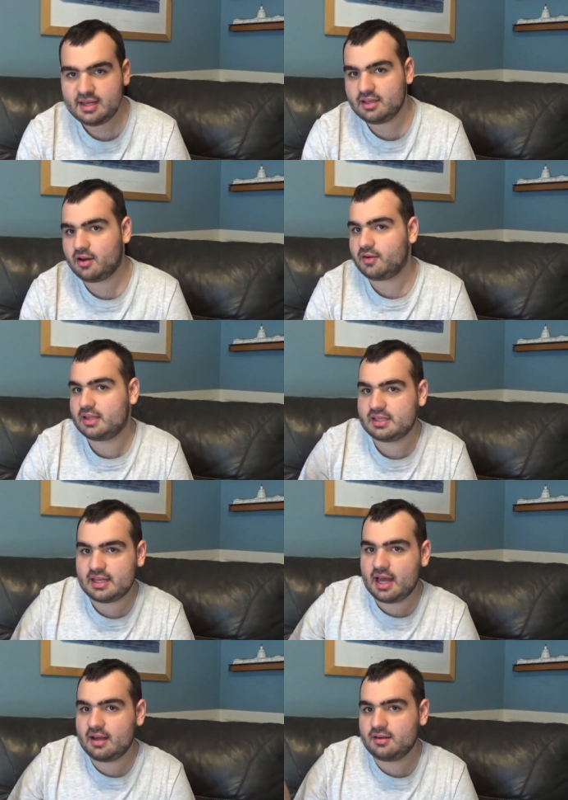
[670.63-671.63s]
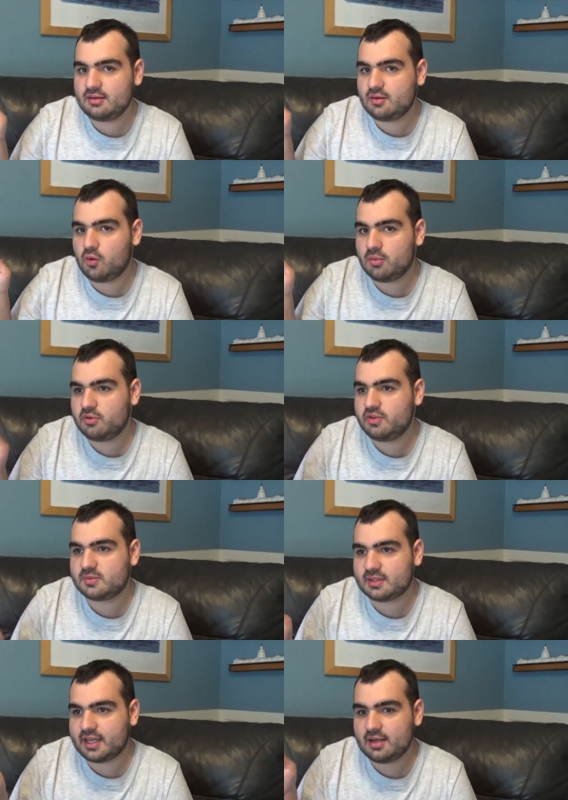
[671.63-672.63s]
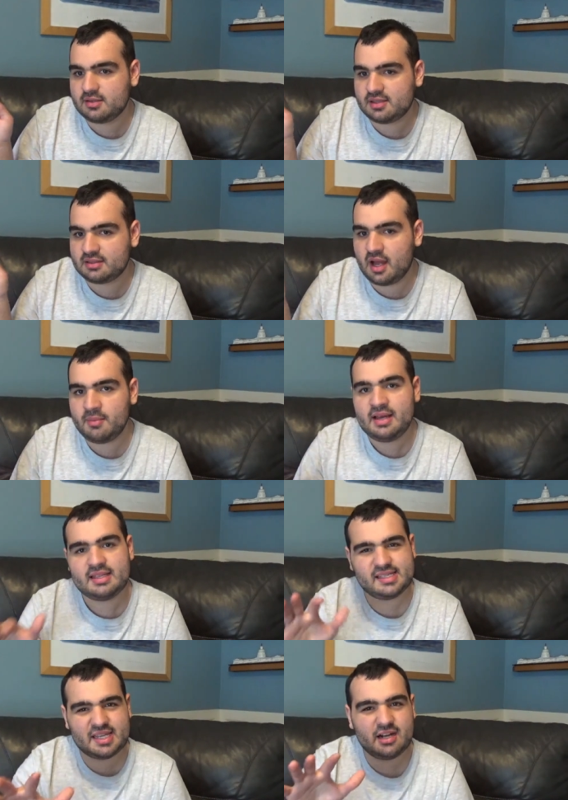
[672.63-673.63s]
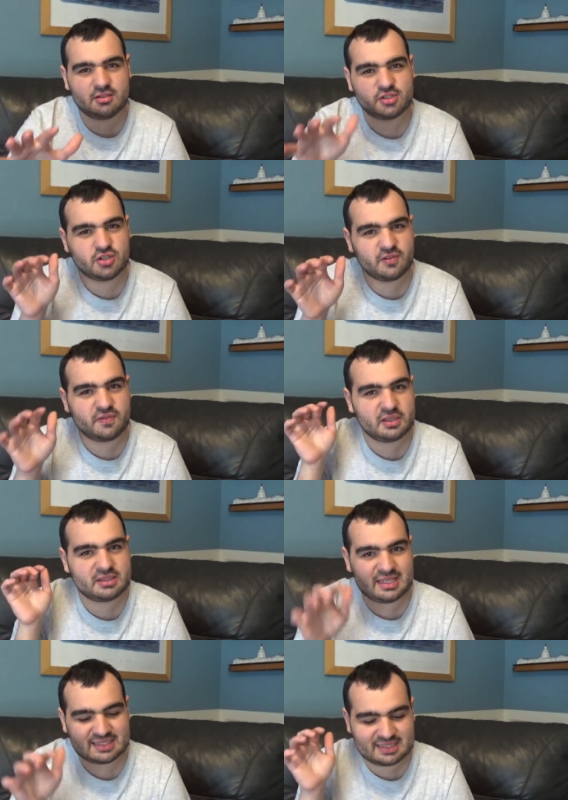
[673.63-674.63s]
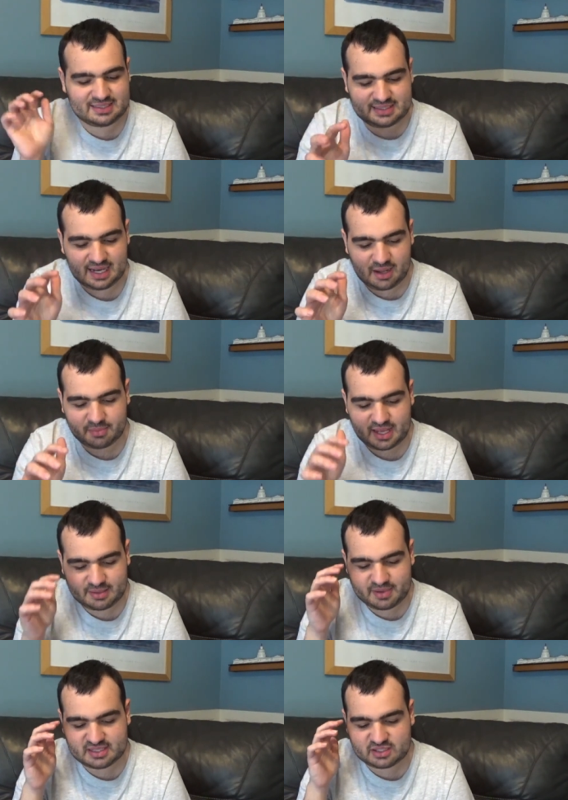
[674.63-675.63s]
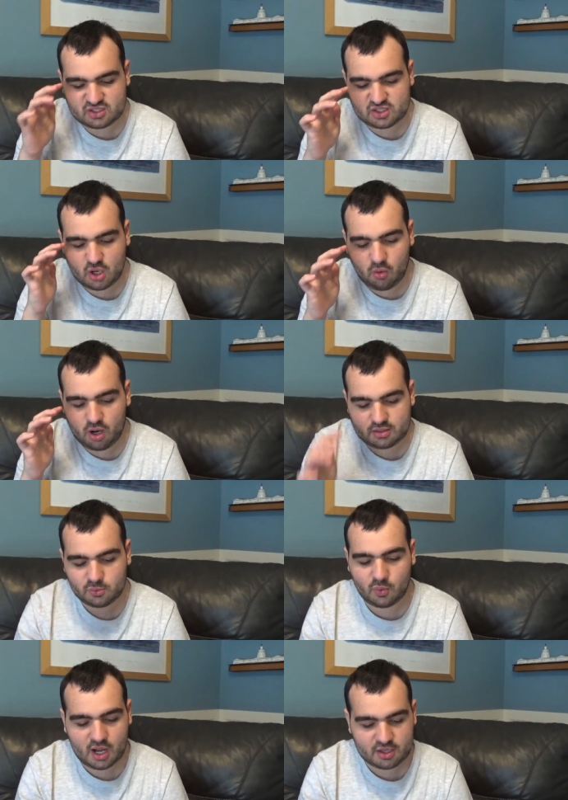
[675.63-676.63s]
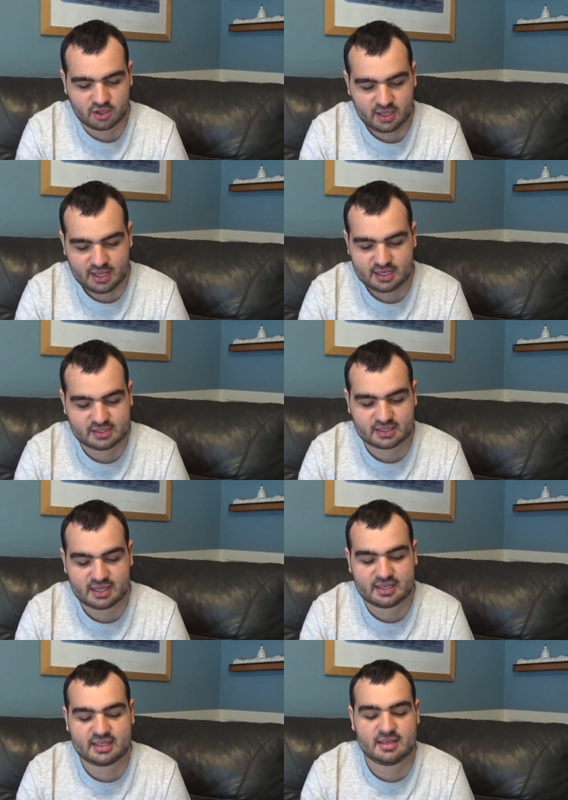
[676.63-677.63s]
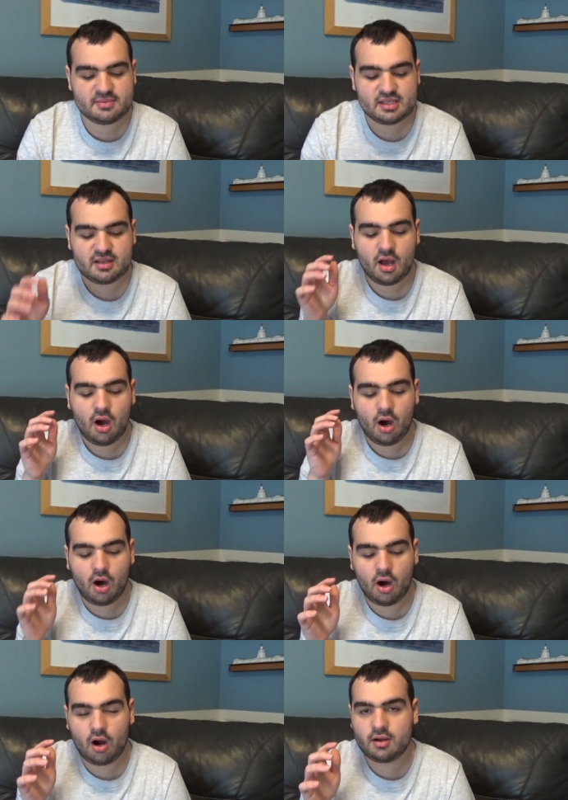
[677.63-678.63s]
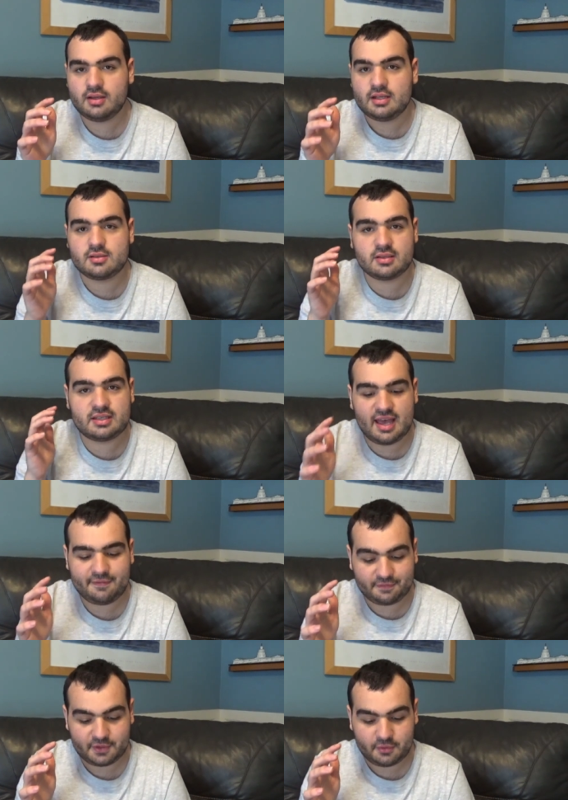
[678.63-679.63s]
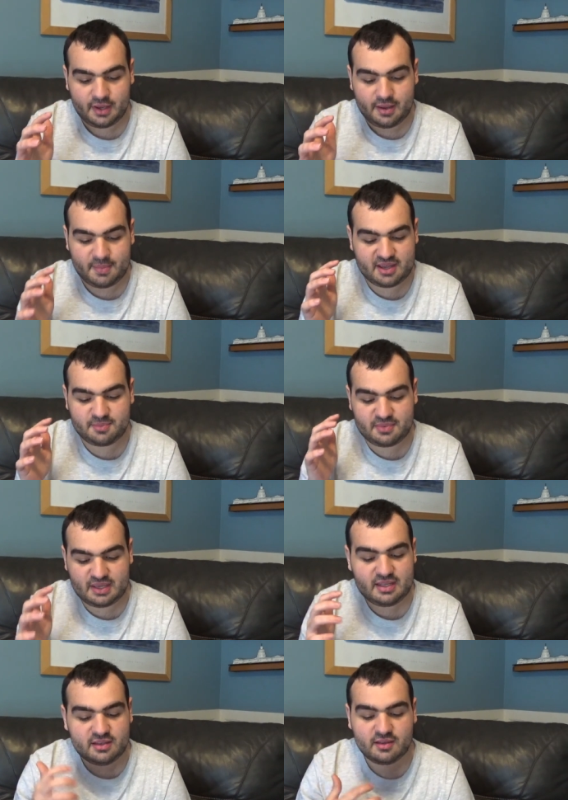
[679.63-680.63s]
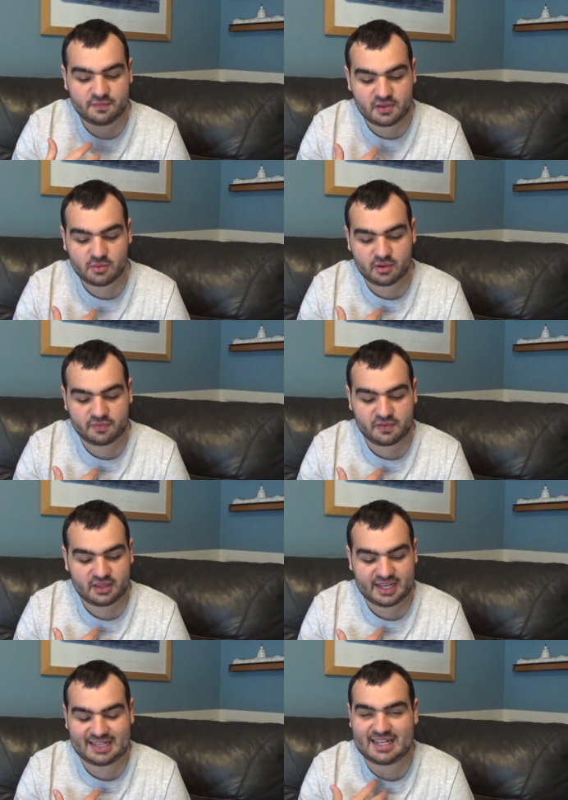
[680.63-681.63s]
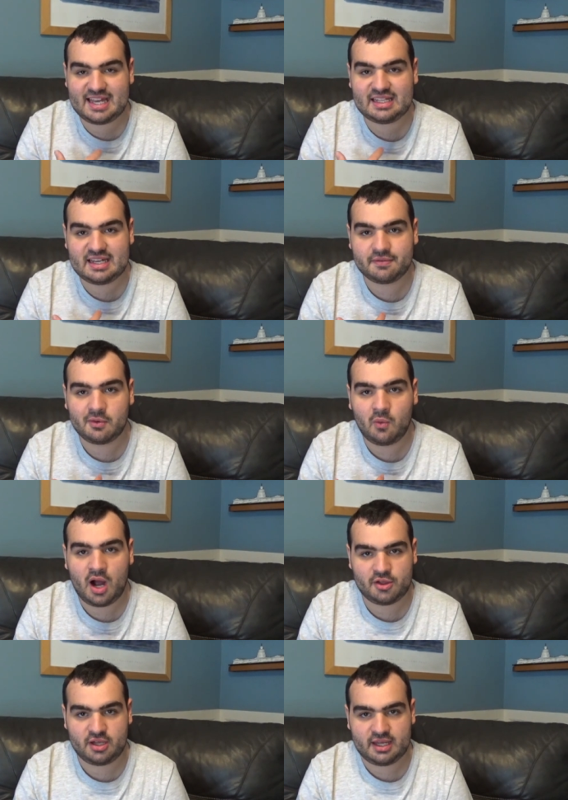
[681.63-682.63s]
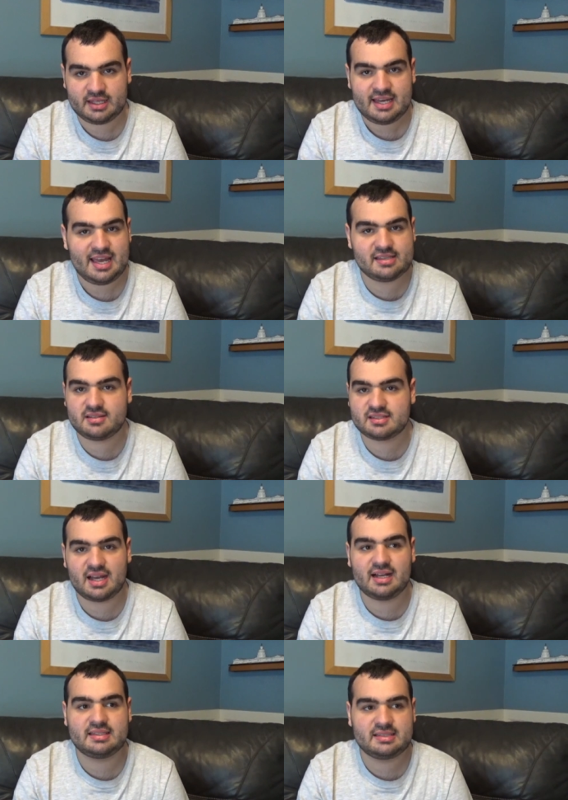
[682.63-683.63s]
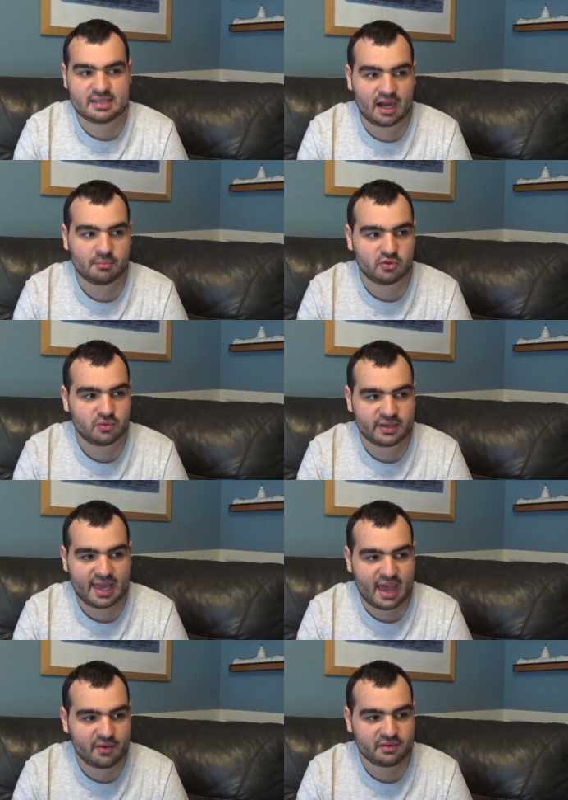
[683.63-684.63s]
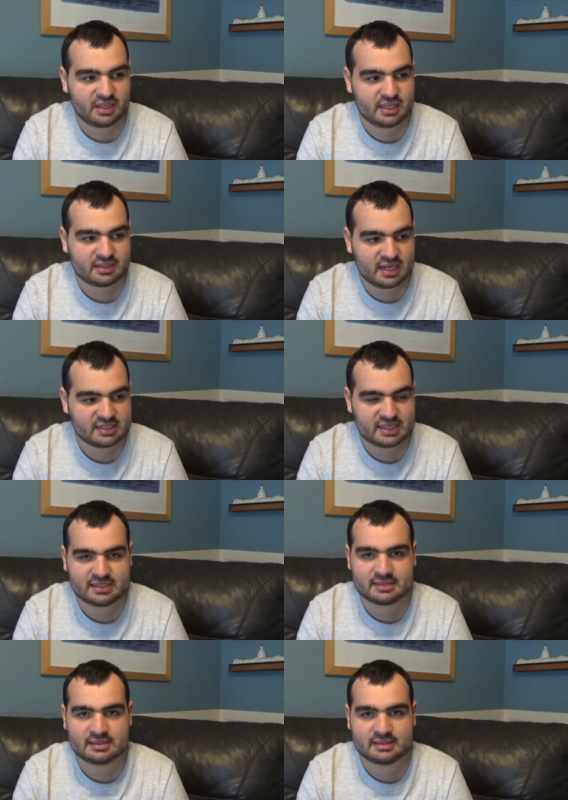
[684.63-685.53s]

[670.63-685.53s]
you know, in other horror movies where the characters are dumb, these characters shouldn't feel this dumb, and it makes it so hard to watch. It keeps it hard to get through, making me, the viewer, feel like an idiot for watching it. It's just a dumb movie. Everything it does is